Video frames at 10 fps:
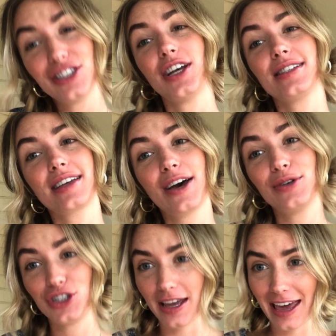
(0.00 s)
Jessica
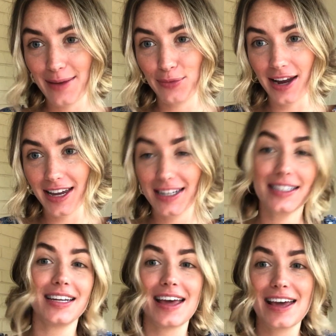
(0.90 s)
with JayKayBraids.
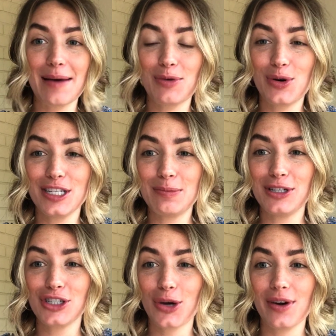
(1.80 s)
Today I'm going to be
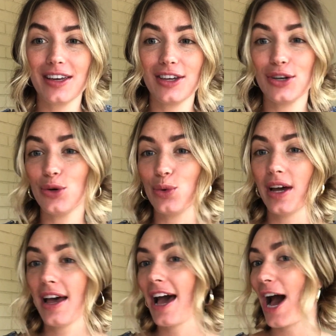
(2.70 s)
showing you
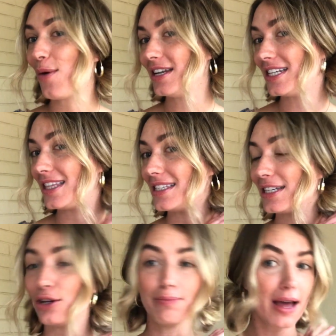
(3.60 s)
how I did these
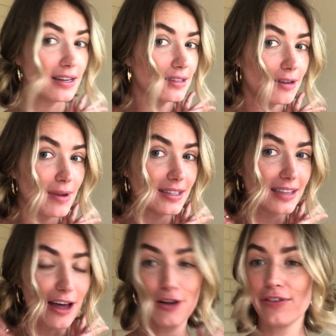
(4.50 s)
little buns on
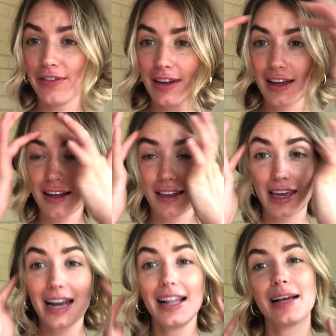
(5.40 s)
myself.
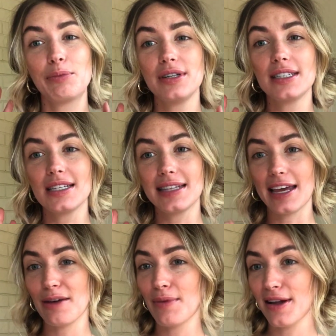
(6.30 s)
Kind of like Princess
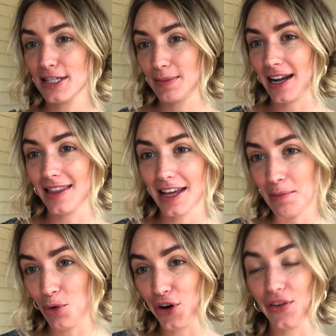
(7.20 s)
Leia buns, but I think
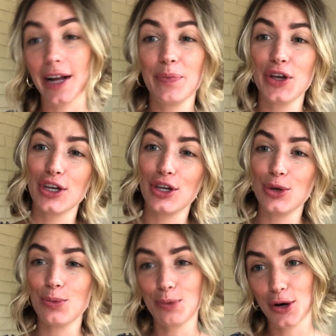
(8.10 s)
more like a
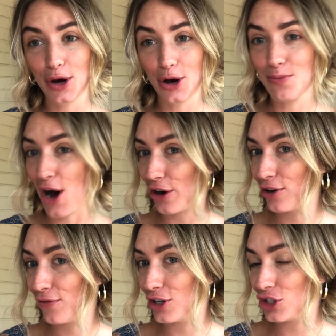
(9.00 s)
cute boho modern
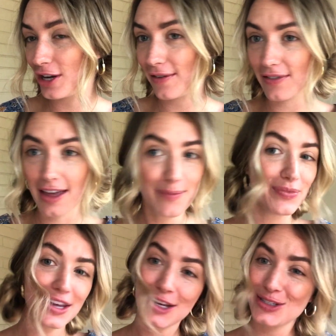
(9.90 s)
version of them.
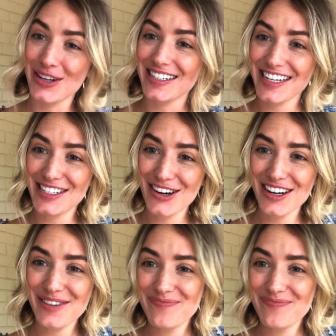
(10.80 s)
So let's get started.